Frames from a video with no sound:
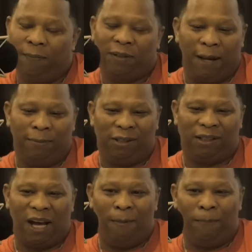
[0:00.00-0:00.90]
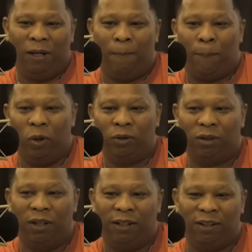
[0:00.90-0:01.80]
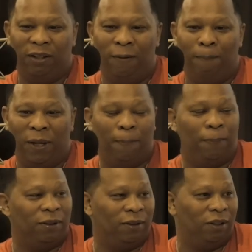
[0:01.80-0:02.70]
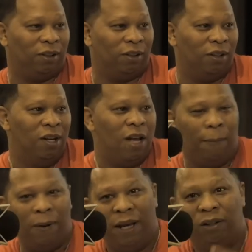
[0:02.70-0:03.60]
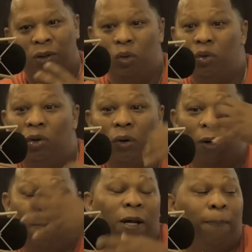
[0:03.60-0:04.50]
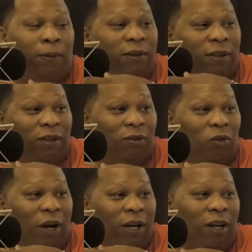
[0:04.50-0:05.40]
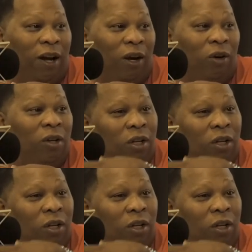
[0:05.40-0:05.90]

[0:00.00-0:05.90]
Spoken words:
Sometimes it's got to be the person that's in a better position. I'm like, dude, you in a better position right now.